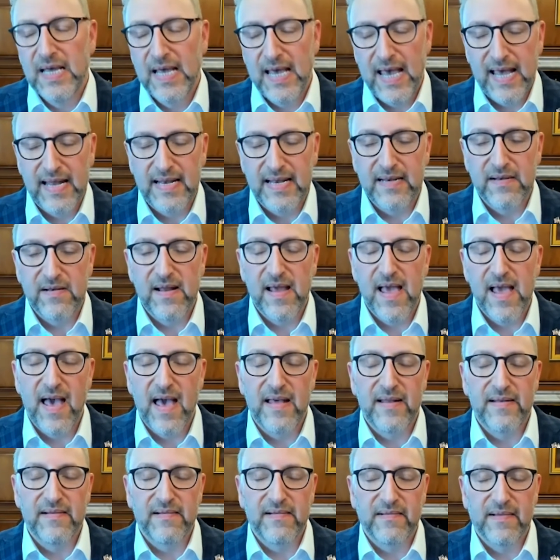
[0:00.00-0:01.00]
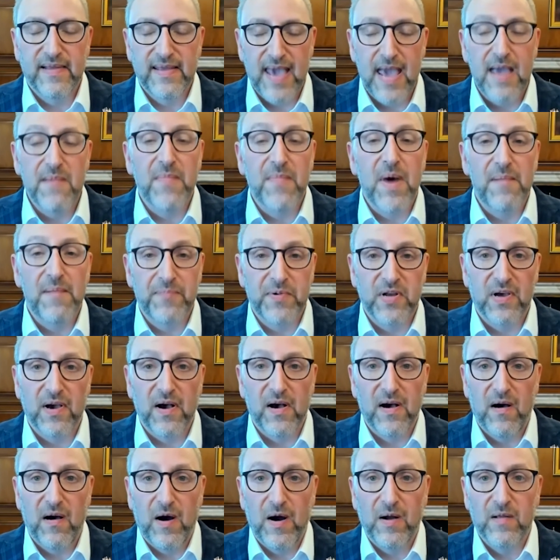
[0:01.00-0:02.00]
and came up to
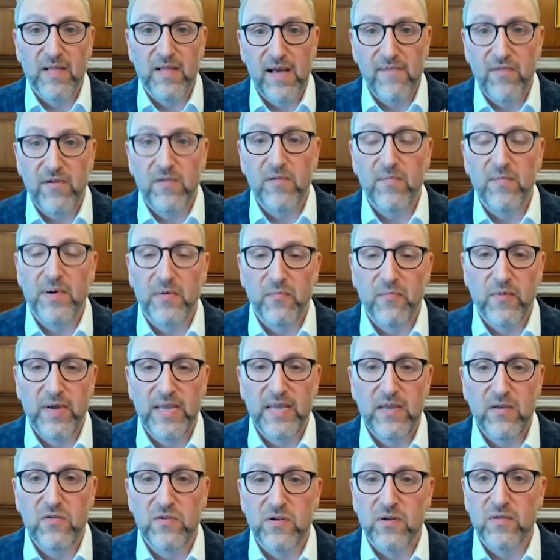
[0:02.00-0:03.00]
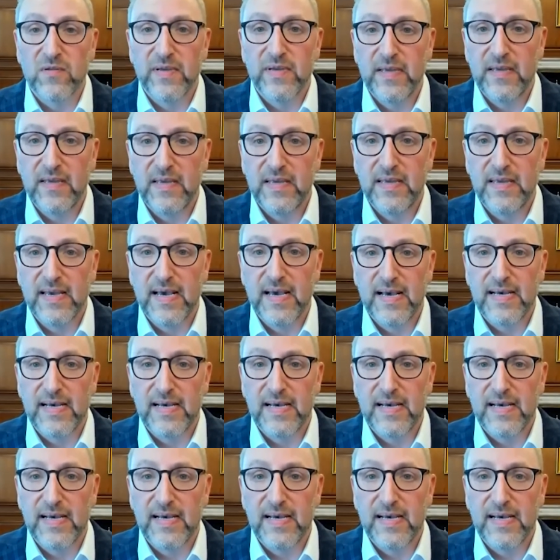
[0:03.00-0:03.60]
our level, but we usually